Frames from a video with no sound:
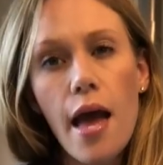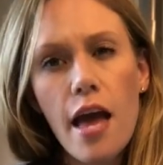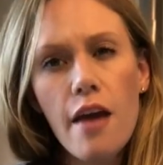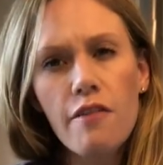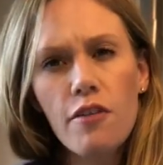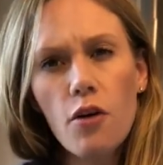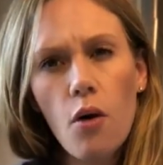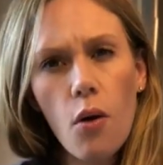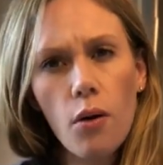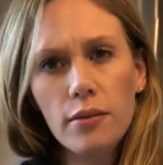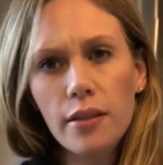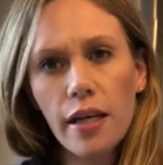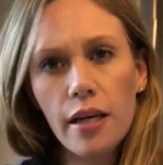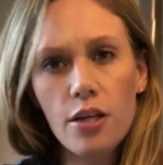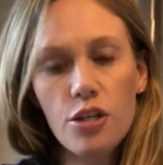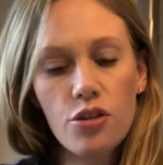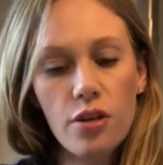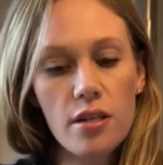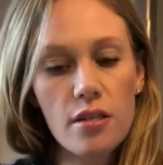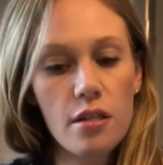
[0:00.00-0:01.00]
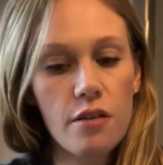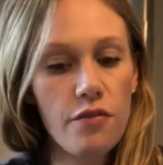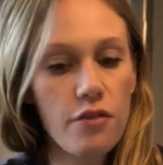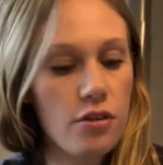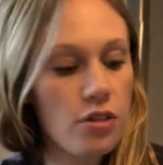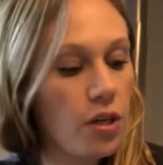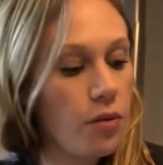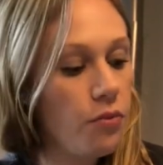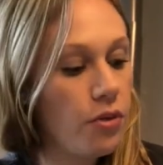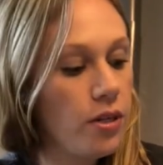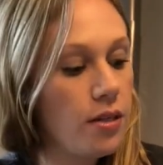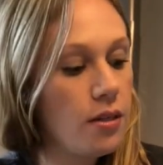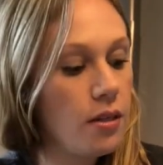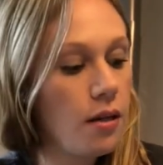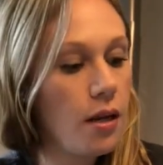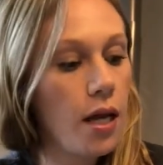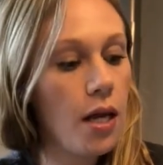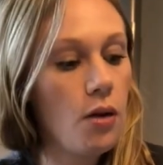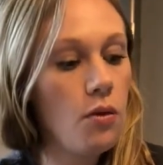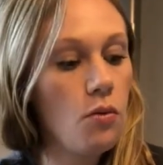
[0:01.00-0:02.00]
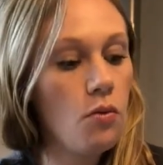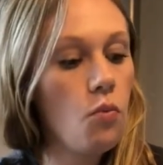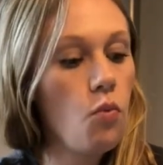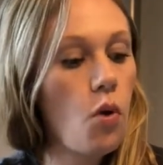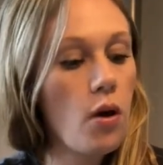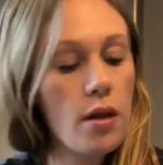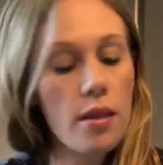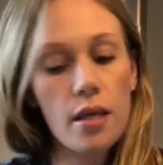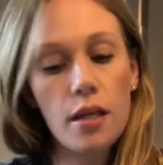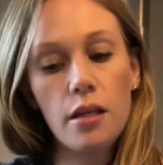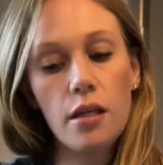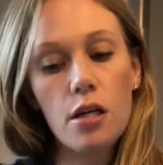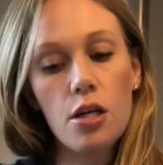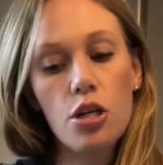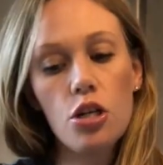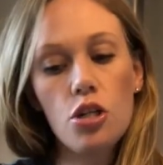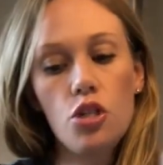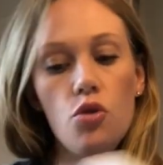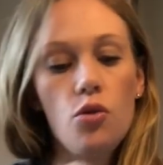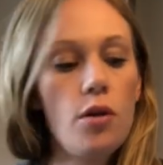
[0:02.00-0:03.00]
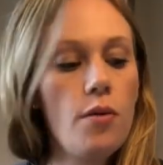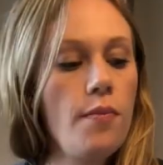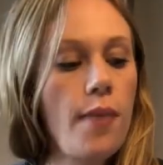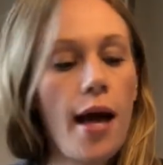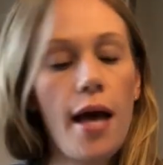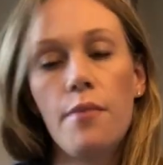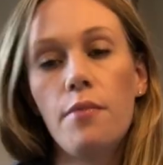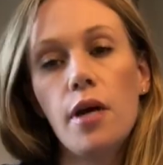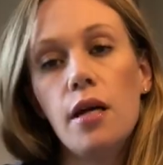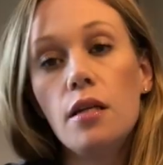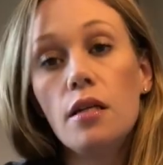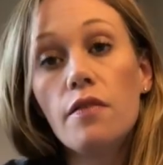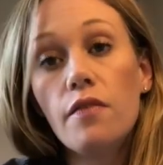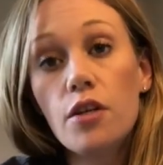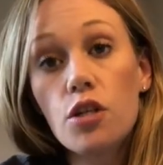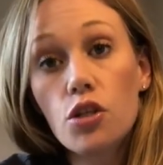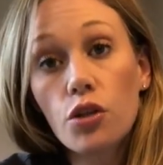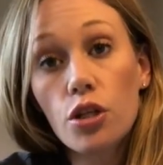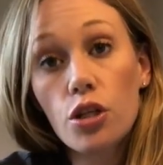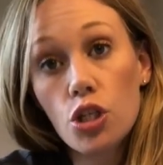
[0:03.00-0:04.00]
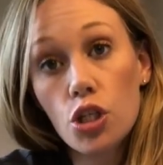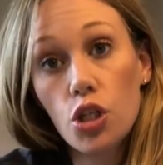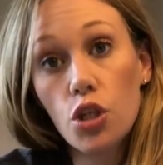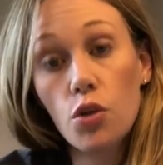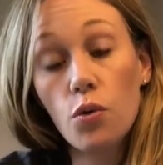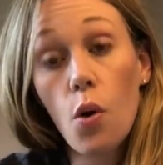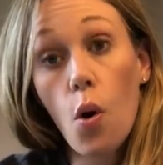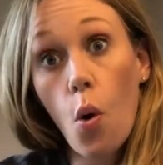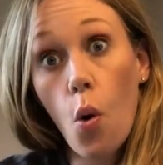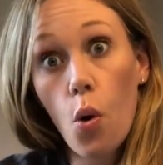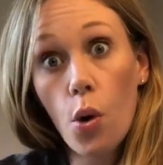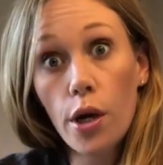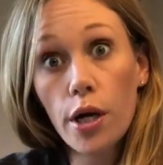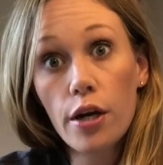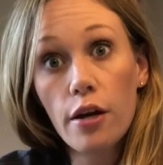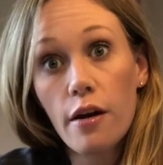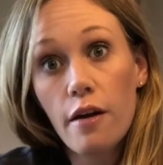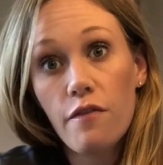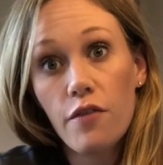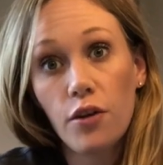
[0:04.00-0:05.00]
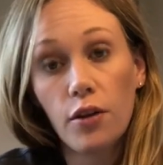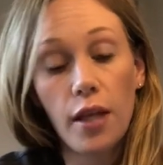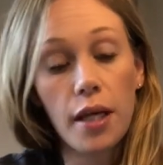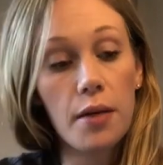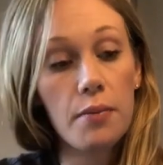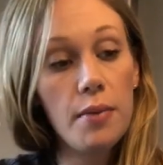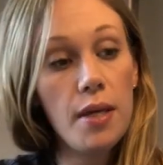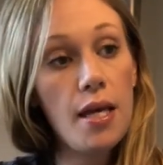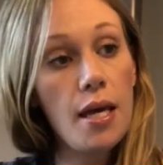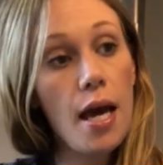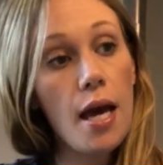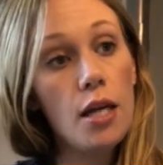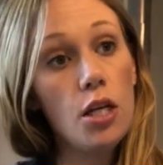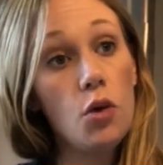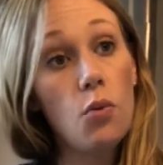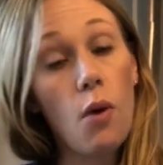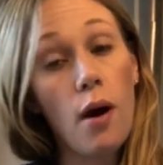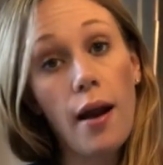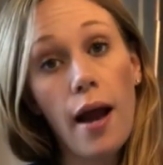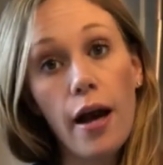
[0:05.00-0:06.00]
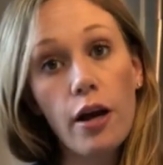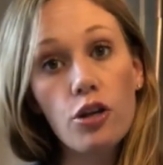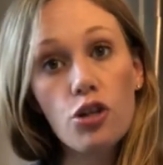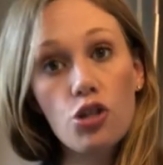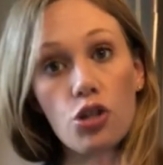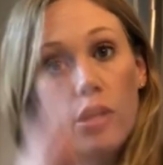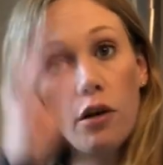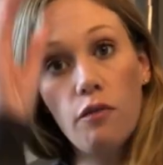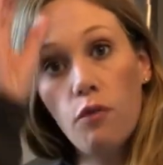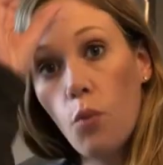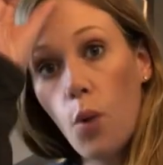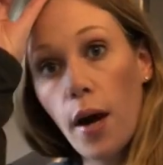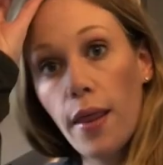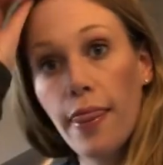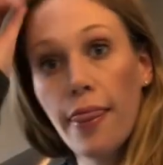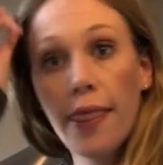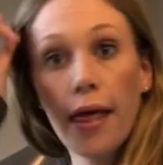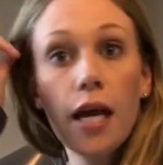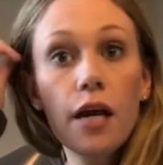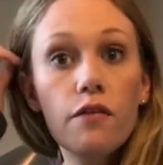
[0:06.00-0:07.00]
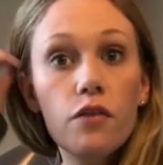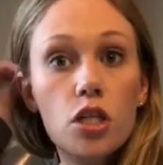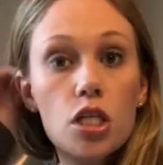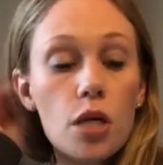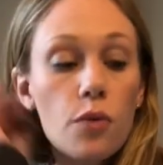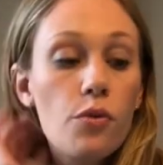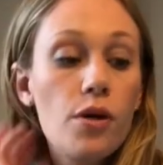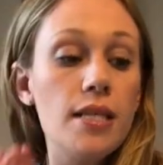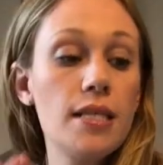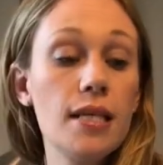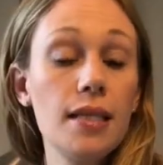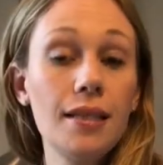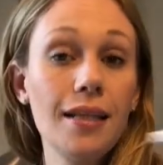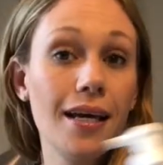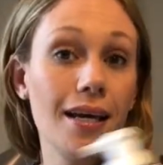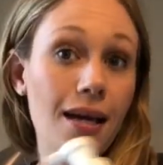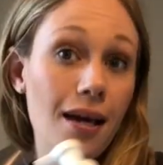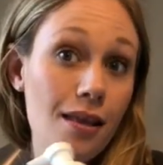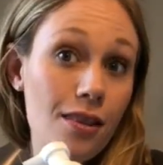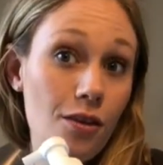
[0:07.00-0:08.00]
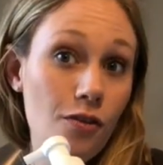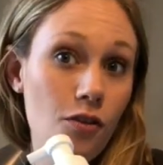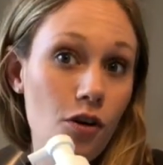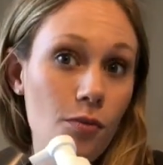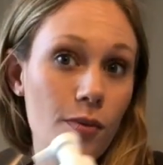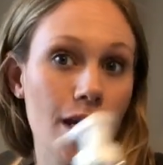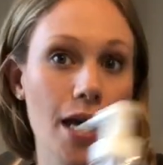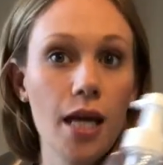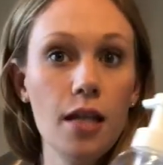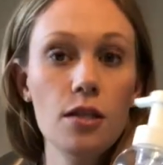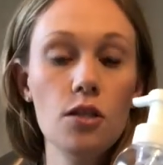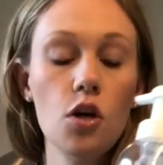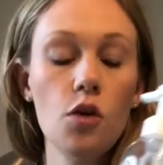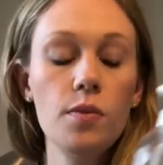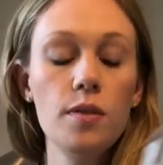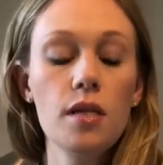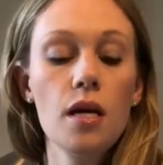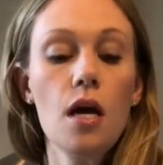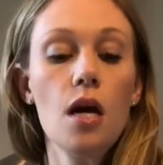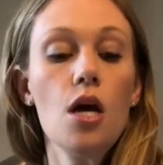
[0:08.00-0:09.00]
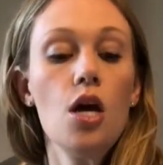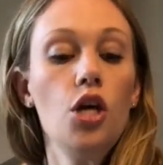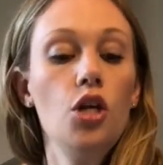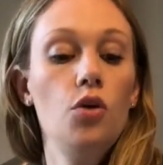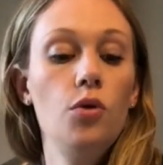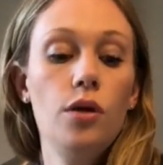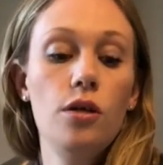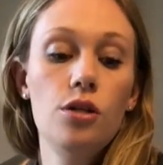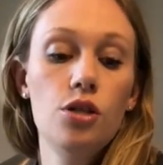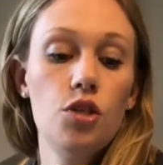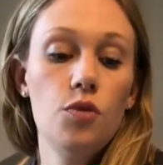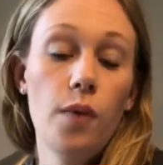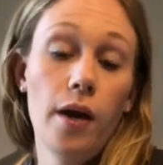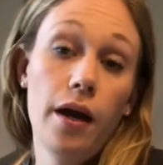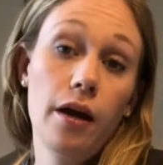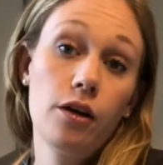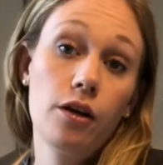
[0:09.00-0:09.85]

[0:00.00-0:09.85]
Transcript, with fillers: If you're only interested for some reason in one of the cleaners, you can buy them individually too, or if you're like me and you want extra of one thing for some reason, like the foaming hand soaps, you can just buy